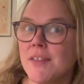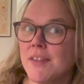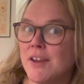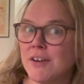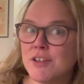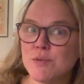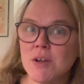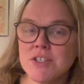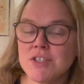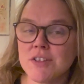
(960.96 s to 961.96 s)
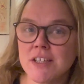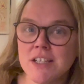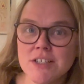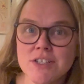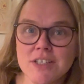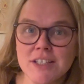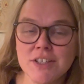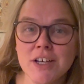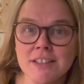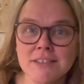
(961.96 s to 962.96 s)
The yarn is washed, the dishes are
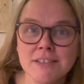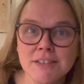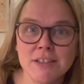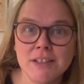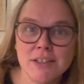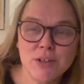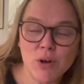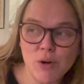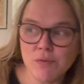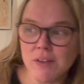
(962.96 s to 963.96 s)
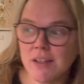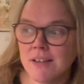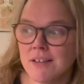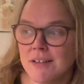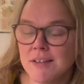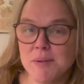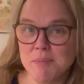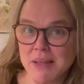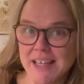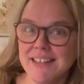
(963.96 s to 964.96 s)
done, coffee
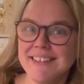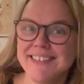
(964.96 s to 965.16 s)
made.